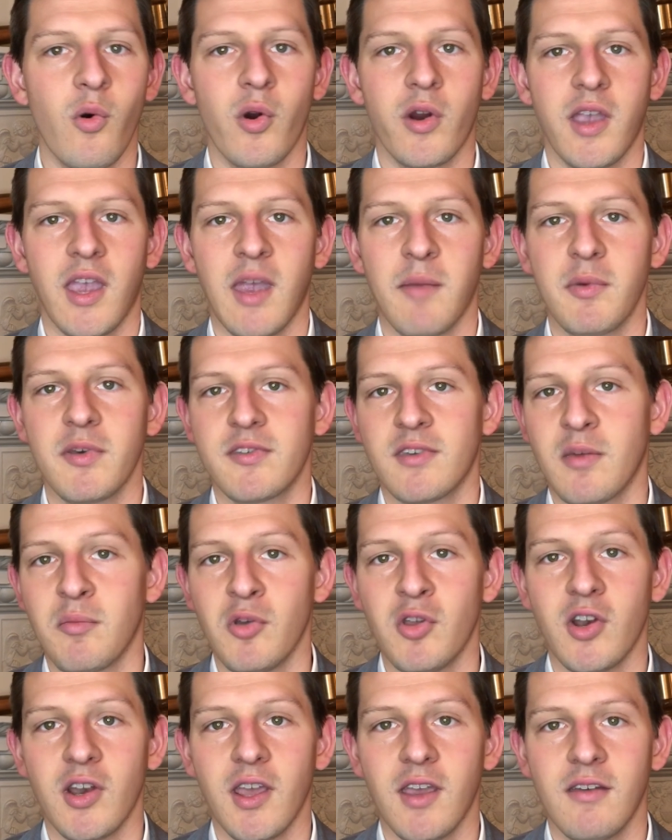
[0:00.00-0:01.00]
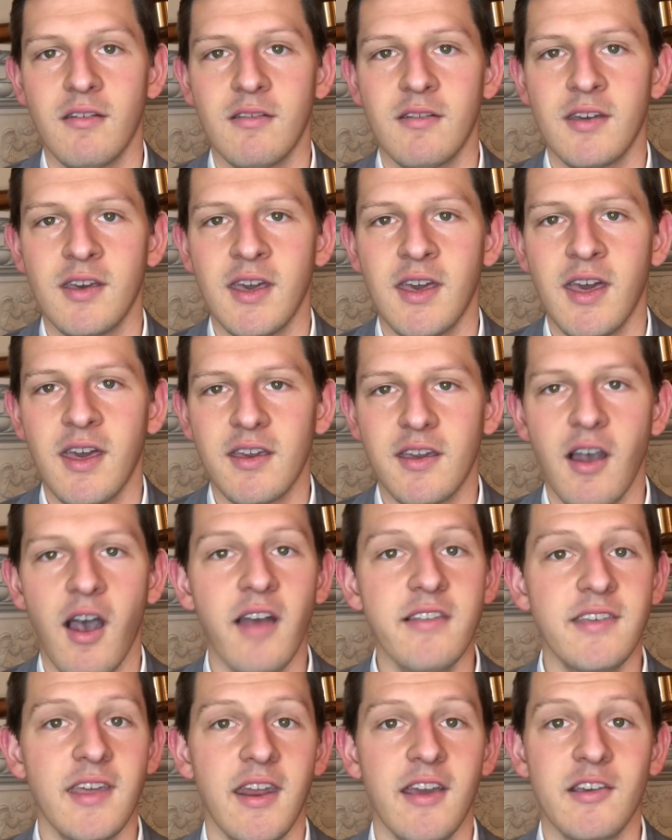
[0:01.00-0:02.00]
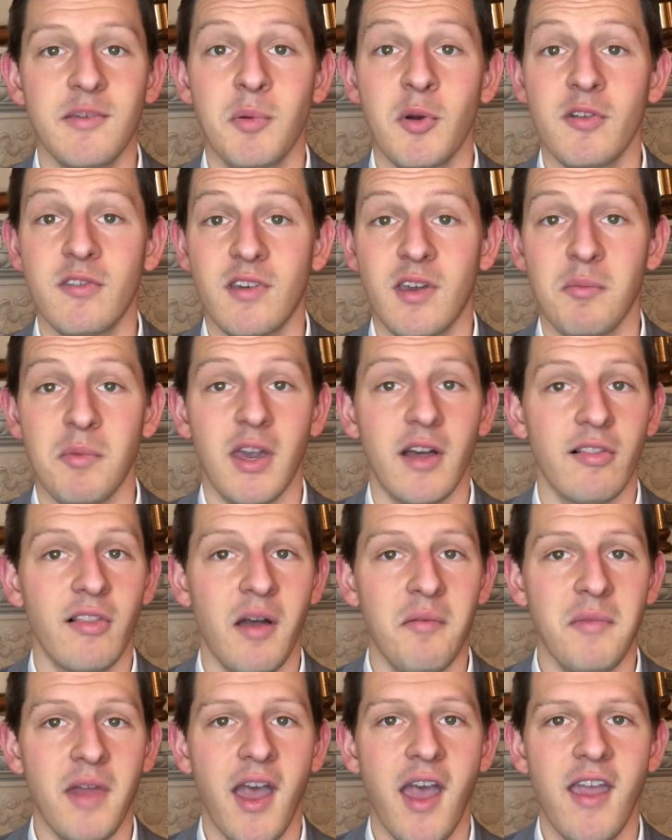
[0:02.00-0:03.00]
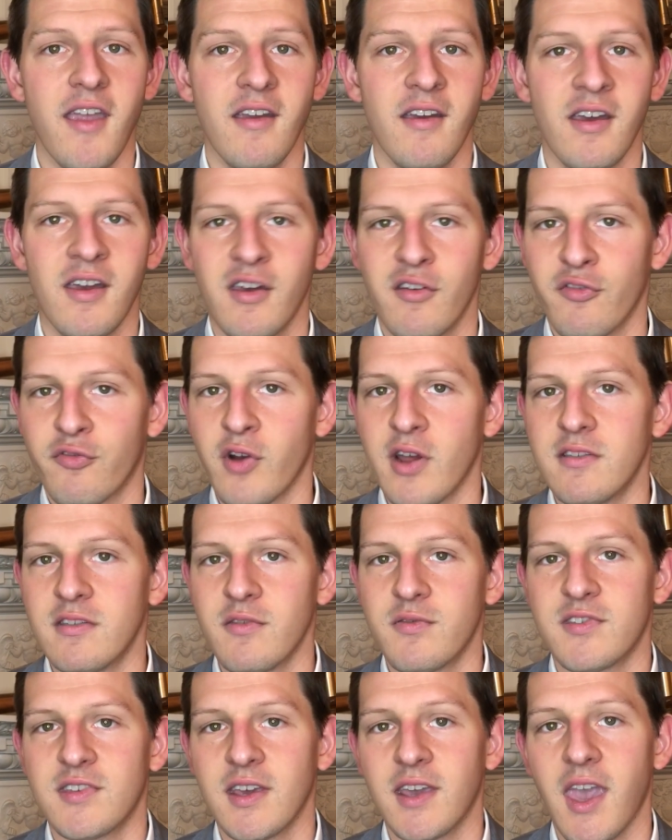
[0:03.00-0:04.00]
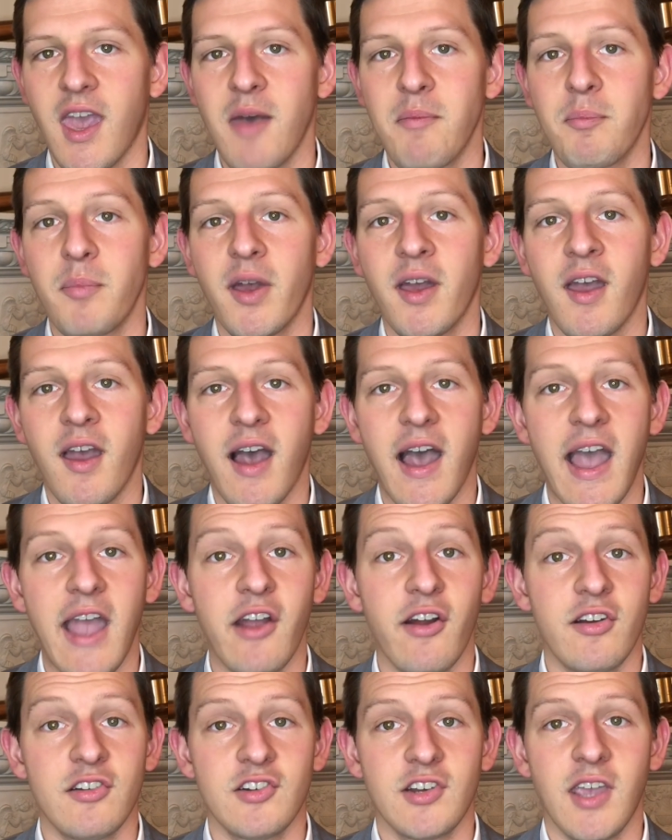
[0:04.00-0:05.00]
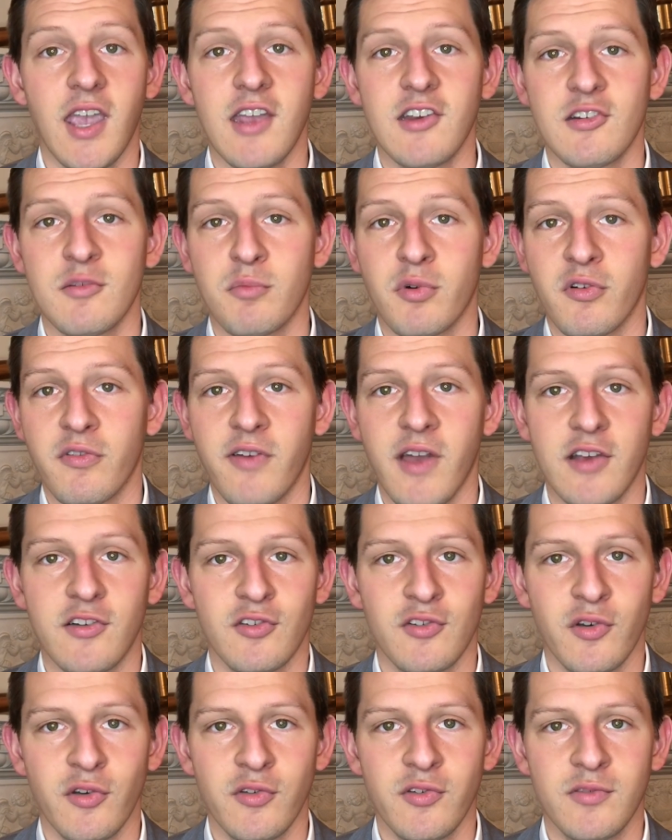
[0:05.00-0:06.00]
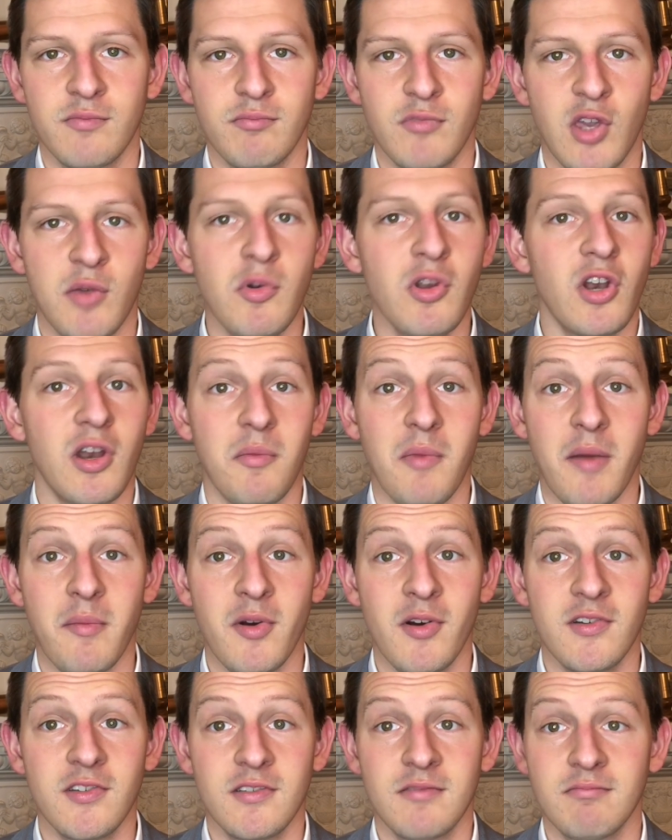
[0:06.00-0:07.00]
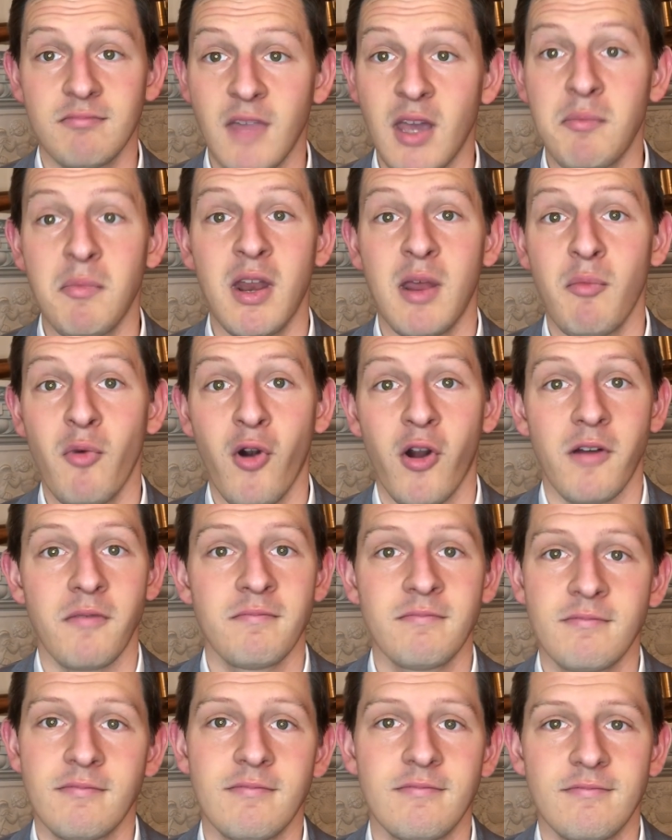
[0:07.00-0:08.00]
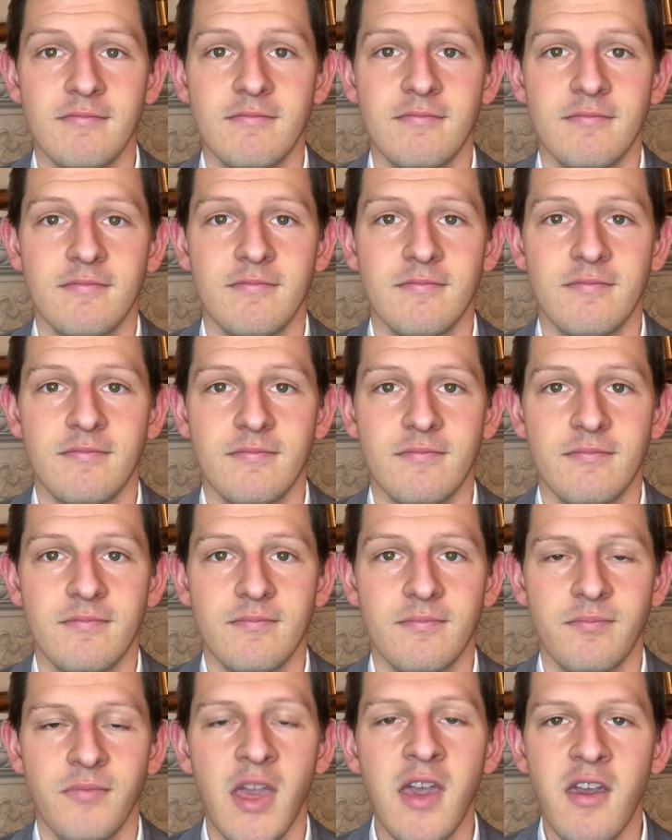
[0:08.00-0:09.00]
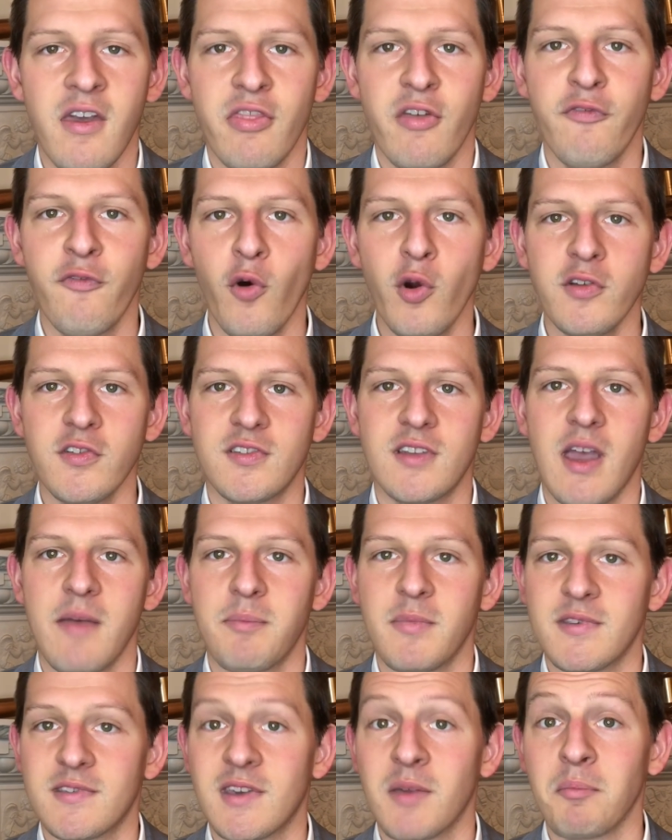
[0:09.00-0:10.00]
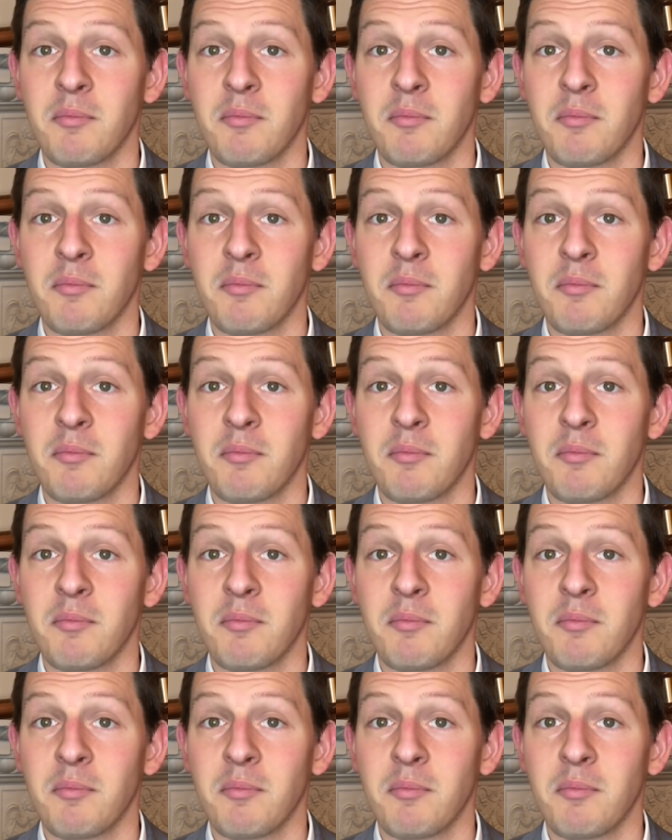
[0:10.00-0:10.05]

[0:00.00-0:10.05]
or campus community. Content experts can be alumni, friends of SigEp, higher education professionals, community members, and many more. The 4th step is